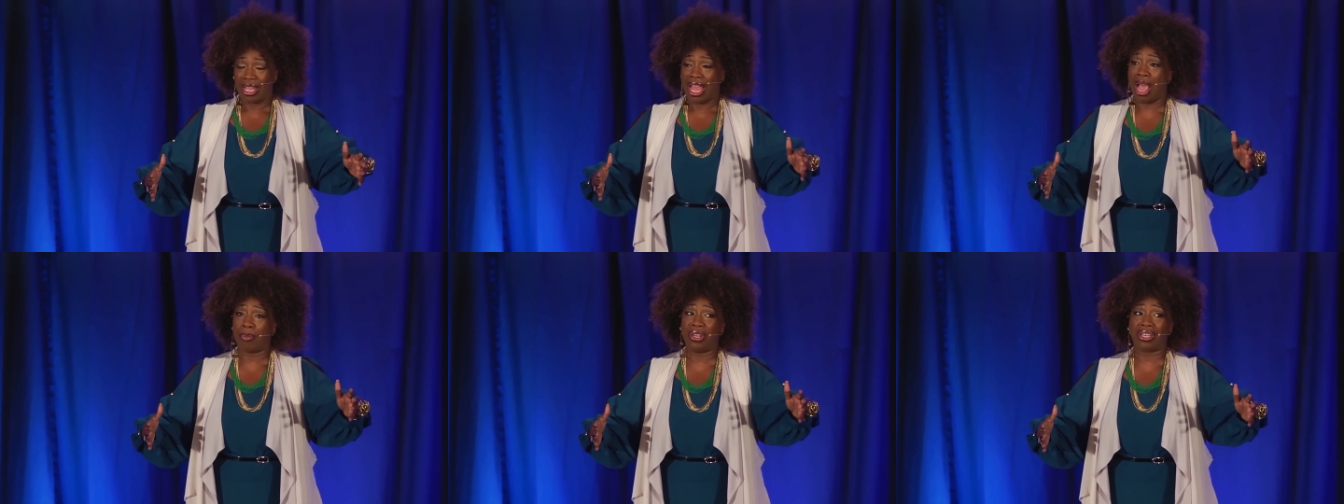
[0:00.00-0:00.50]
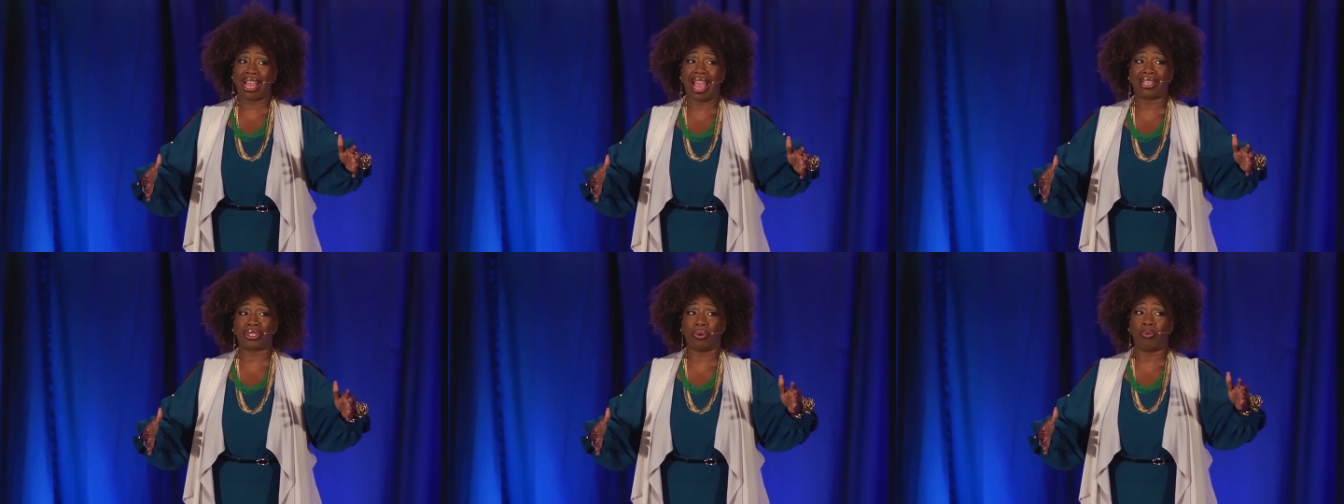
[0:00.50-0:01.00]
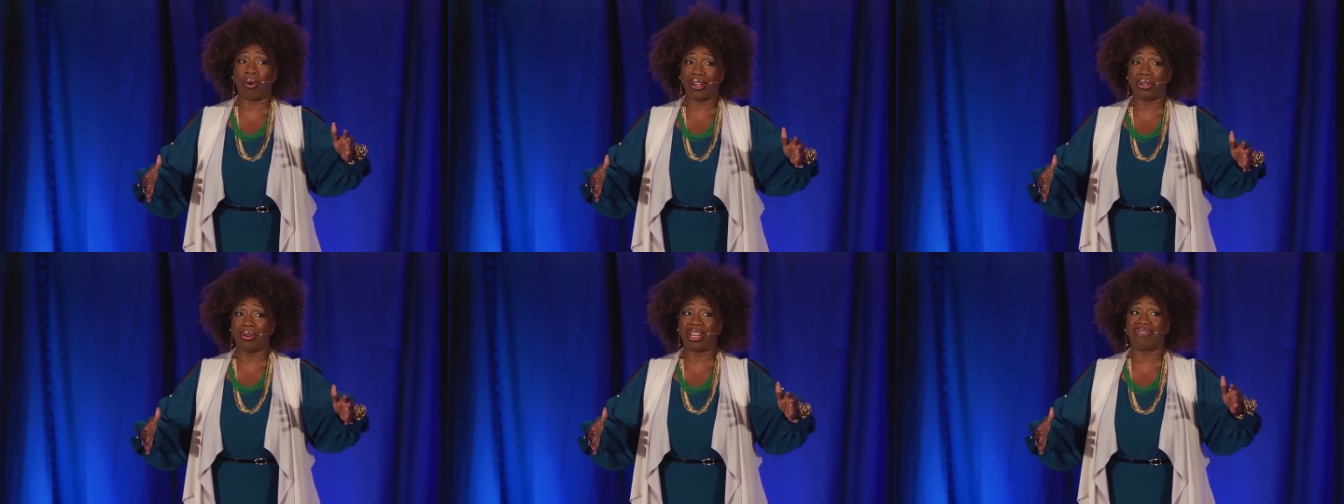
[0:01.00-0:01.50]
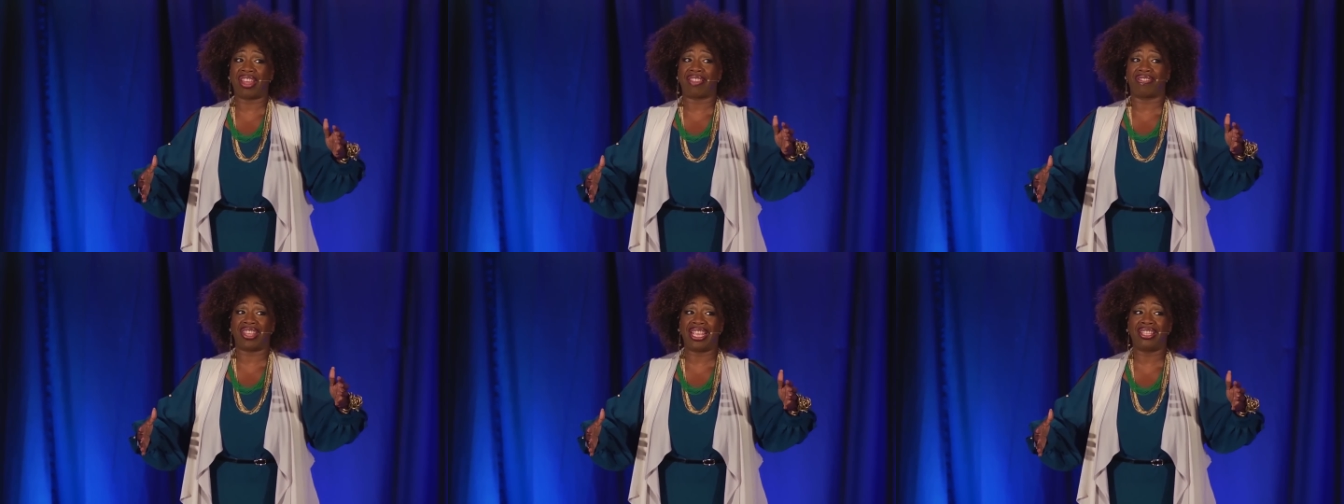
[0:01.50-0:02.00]
How many of you guys are wondering if
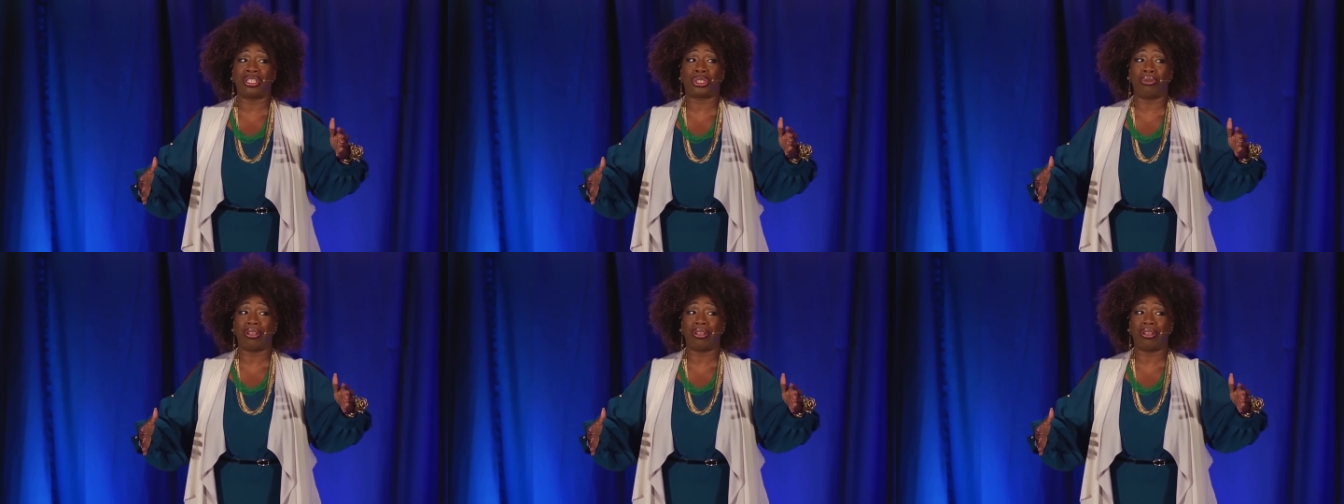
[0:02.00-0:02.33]
that thing that